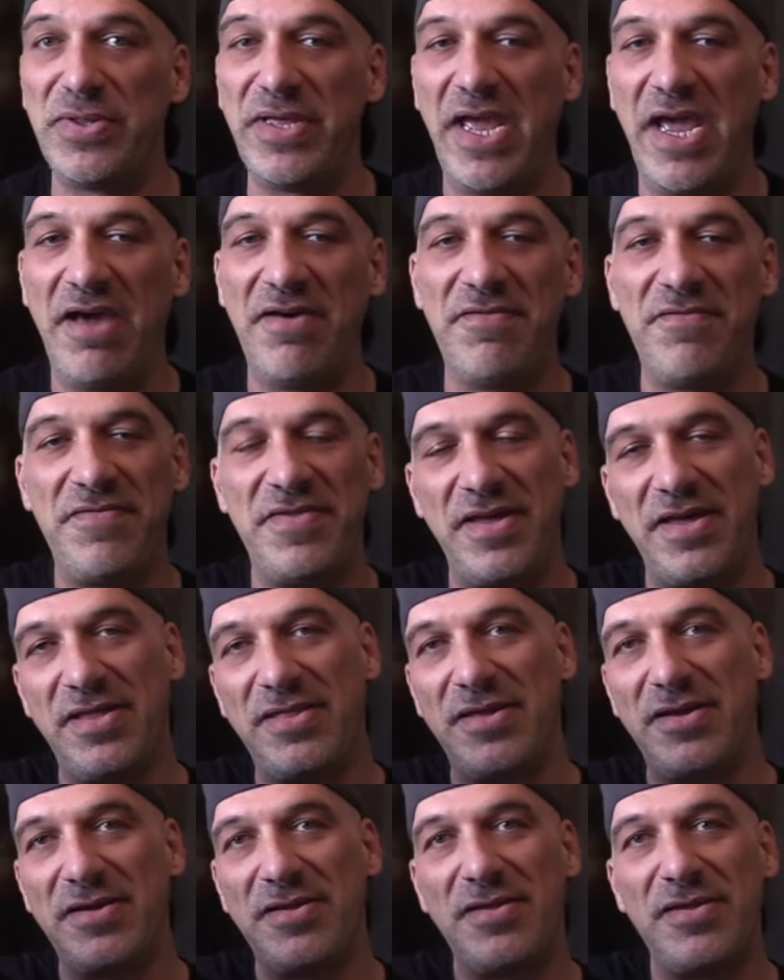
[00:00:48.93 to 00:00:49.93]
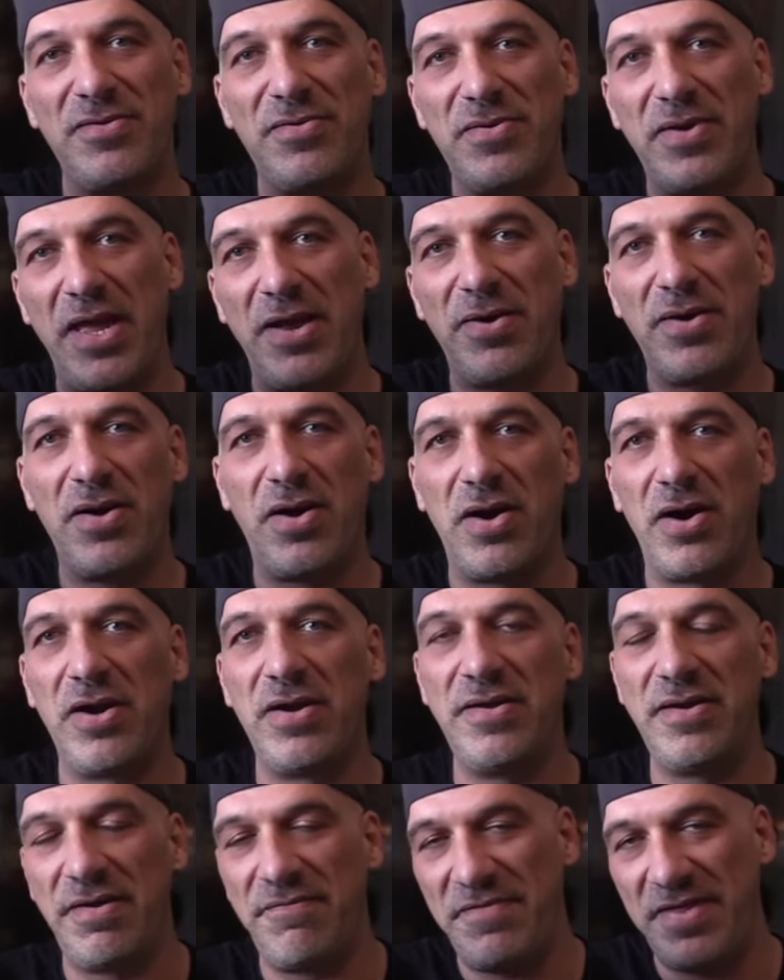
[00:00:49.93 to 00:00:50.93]
They have the, the, the get
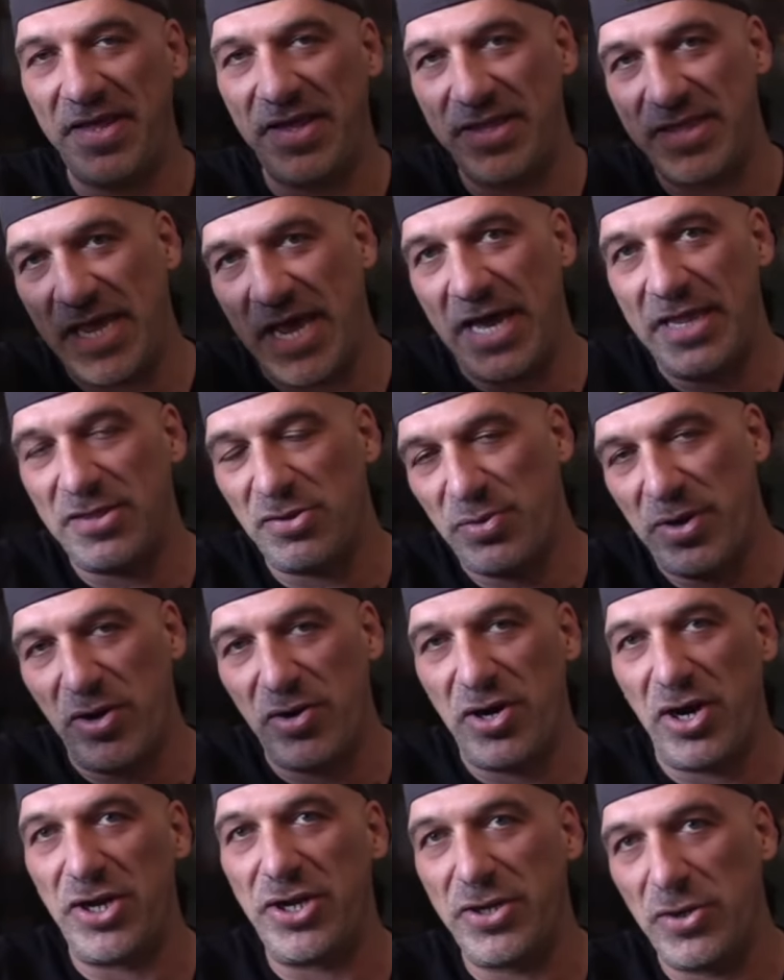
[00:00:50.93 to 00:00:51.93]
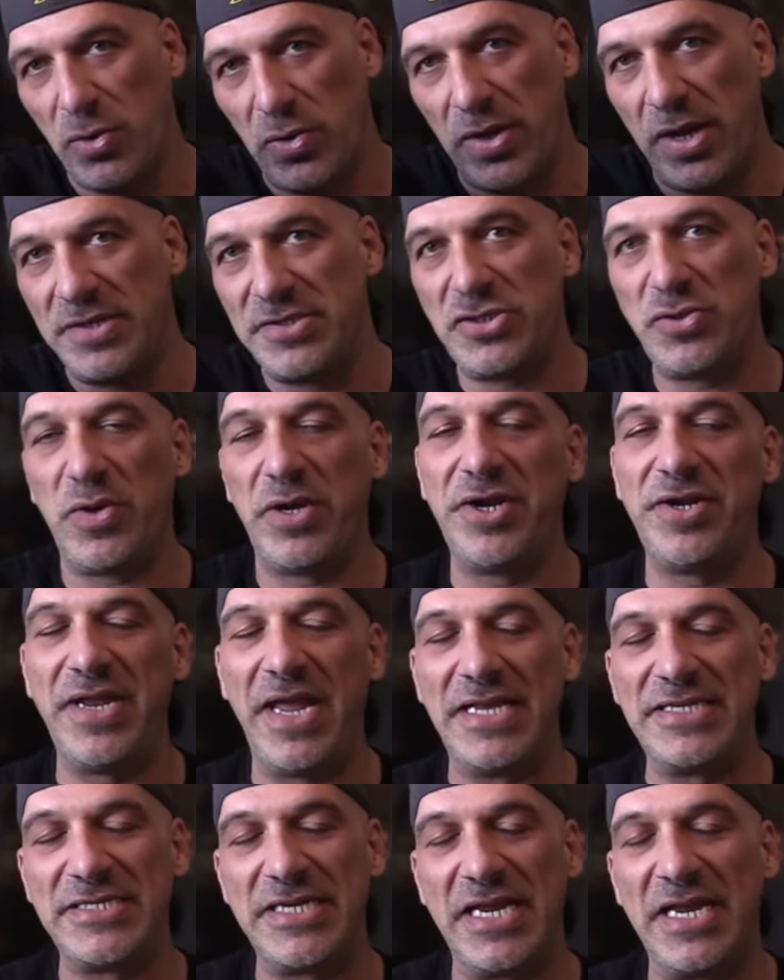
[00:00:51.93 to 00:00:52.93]
guard and everything like that, the rail guard you can hold on to while you're
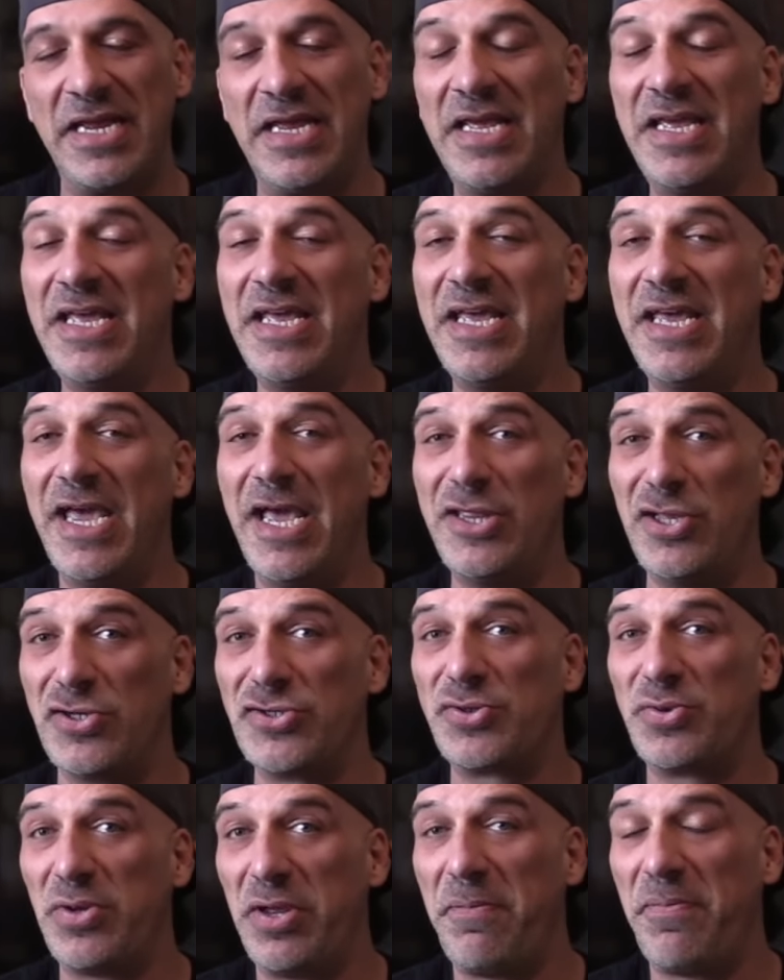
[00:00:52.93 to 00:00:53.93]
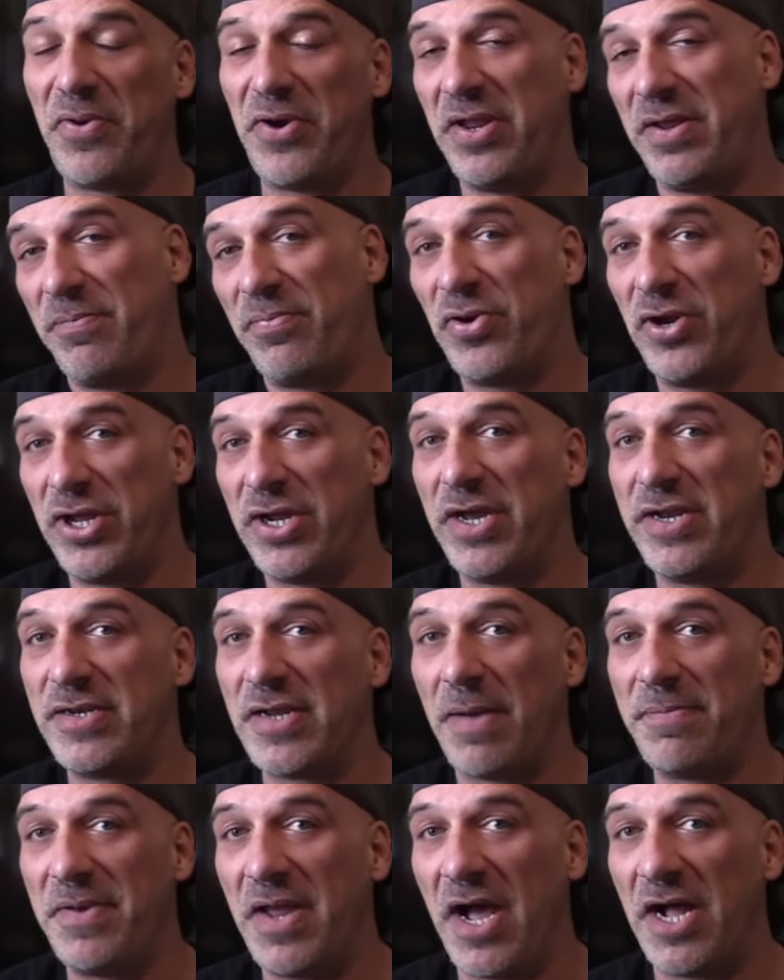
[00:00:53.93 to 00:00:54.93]
dancing, and those are really pretty, pretty good,
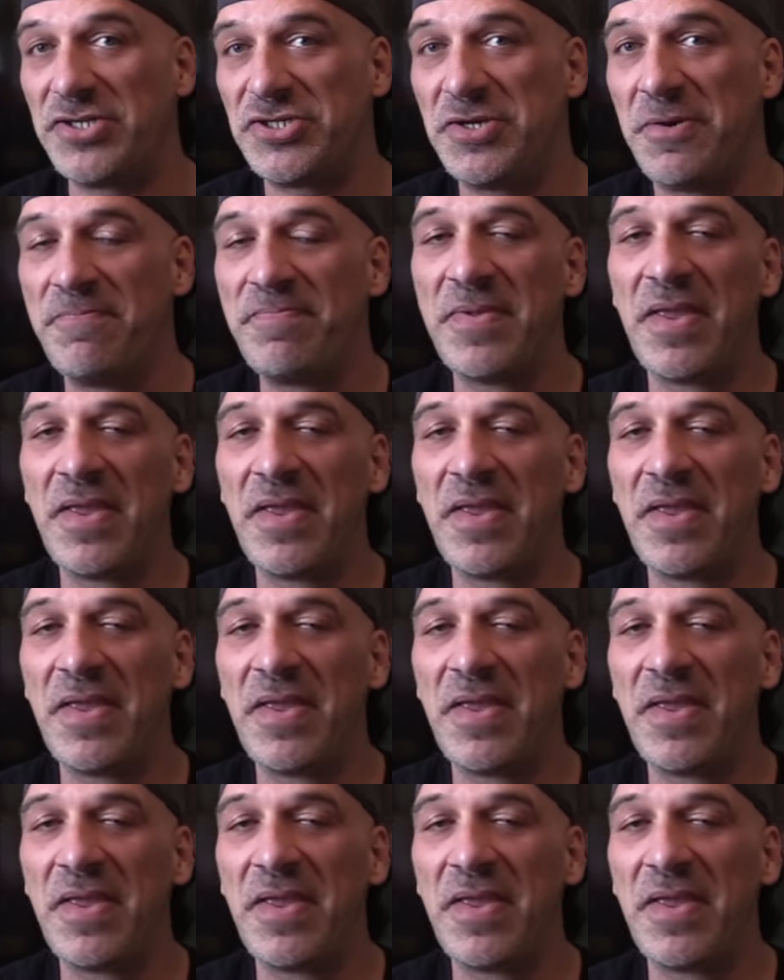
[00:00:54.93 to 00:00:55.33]
top-notch.